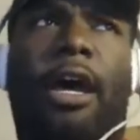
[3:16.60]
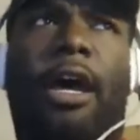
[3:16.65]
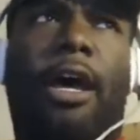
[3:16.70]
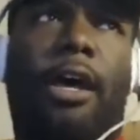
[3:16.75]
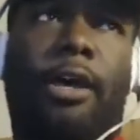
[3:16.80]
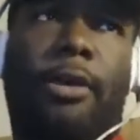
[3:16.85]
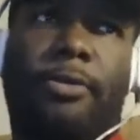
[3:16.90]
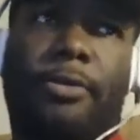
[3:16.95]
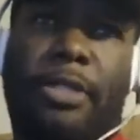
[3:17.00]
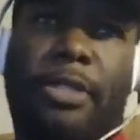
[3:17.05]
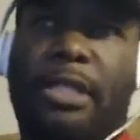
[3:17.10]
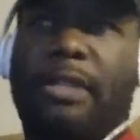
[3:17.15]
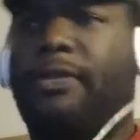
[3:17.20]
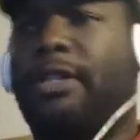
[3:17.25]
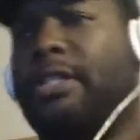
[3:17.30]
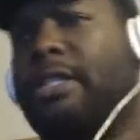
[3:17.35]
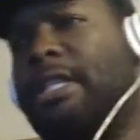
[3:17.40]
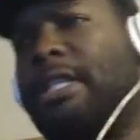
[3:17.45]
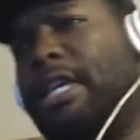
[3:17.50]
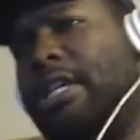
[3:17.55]

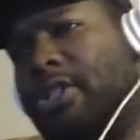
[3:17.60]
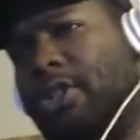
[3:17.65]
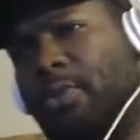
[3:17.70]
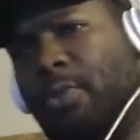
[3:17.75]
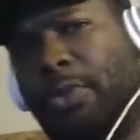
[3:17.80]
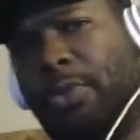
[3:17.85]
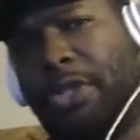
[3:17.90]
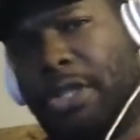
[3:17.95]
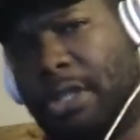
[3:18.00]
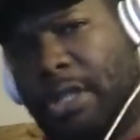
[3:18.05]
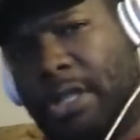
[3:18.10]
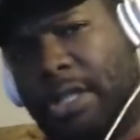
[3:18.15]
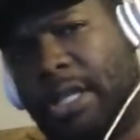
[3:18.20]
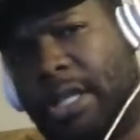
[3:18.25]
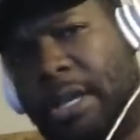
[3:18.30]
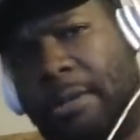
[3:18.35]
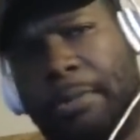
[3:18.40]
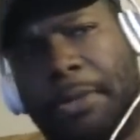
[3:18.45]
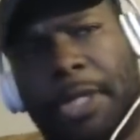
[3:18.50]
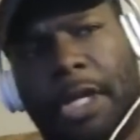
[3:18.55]
Civilization, which is the
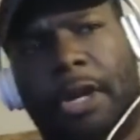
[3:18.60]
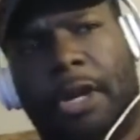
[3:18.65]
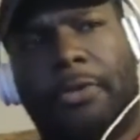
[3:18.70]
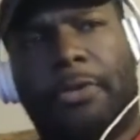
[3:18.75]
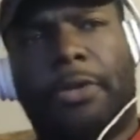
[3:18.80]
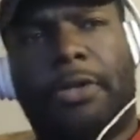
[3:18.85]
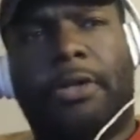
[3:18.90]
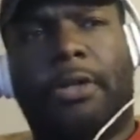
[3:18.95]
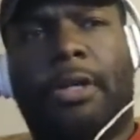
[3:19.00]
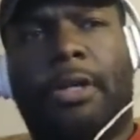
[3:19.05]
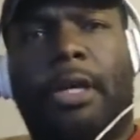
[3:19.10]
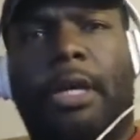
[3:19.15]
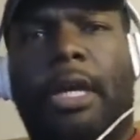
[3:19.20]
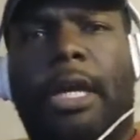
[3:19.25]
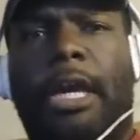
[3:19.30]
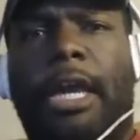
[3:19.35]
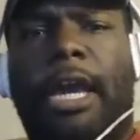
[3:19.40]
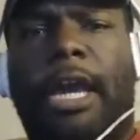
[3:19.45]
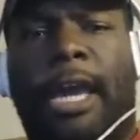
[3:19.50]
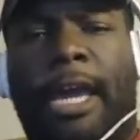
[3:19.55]
same genre,
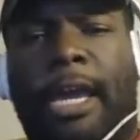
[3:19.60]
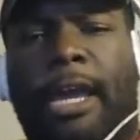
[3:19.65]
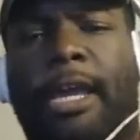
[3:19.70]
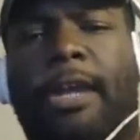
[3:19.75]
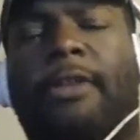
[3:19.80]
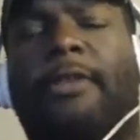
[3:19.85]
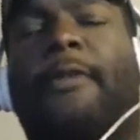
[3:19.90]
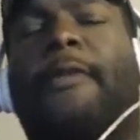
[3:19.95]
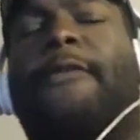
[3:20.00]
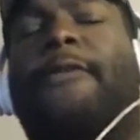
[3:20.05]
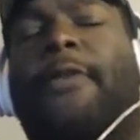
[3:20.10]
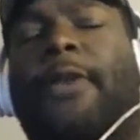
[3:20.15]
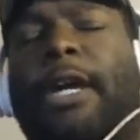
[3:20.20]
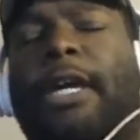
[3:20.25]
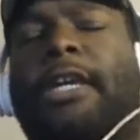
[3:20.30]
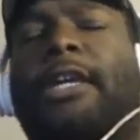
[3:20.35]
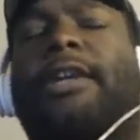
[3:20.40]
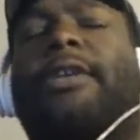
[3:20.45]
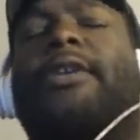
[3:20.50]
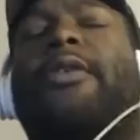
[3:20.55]
and
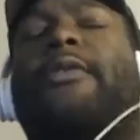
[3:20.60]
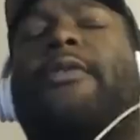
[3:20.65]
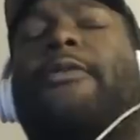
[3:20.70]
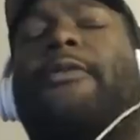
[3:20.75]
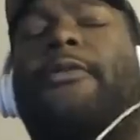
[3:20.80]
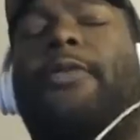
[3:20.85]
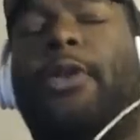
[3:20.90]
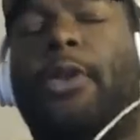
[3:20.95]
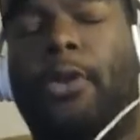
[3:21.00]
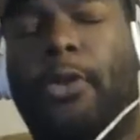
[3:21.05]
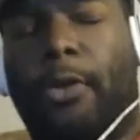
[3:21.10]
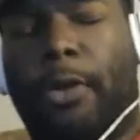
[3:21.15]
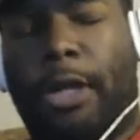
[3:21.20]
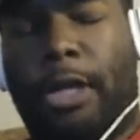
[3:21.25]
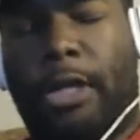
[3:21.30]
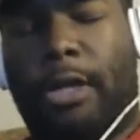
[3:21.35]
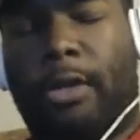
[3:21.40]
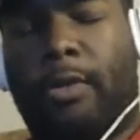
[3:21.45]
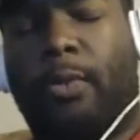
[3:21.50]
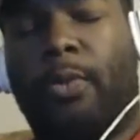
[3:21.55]
fucking
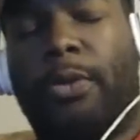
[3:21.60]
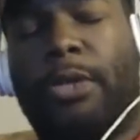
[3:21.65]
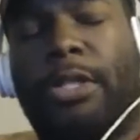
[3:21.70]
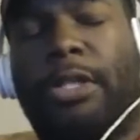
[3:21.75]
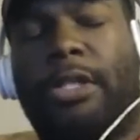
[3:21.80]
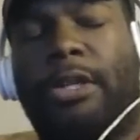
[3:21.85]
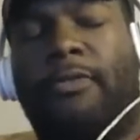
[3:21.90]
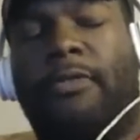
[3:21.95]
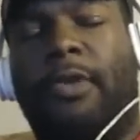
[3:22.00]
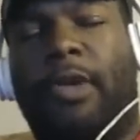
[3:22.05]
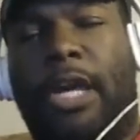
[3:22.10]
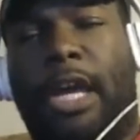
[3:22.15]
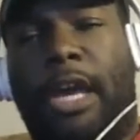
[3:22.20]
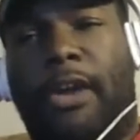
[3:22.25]
Fury, which if you have